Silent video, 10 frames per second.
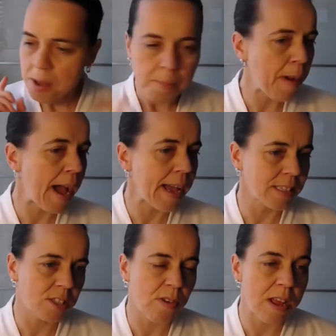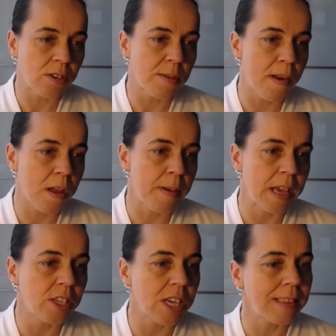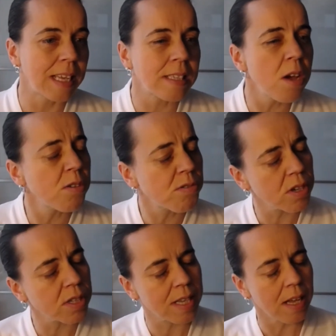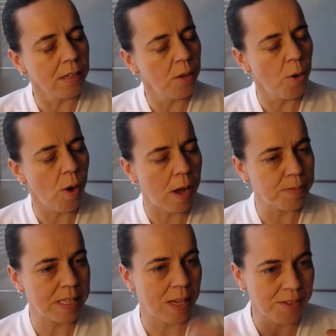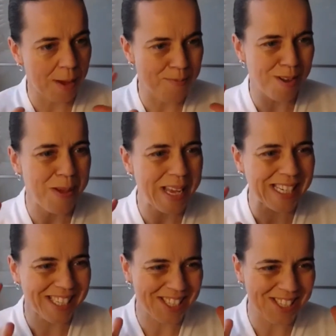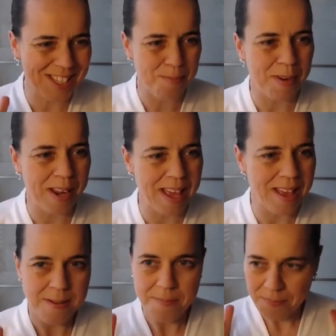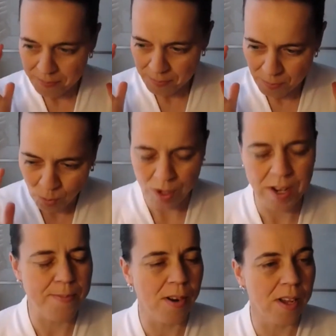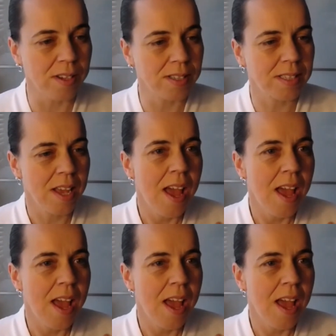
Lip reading: bang, straight on the product page. And there's no cross-sell or upsell on that product page. It's just simply one of the products.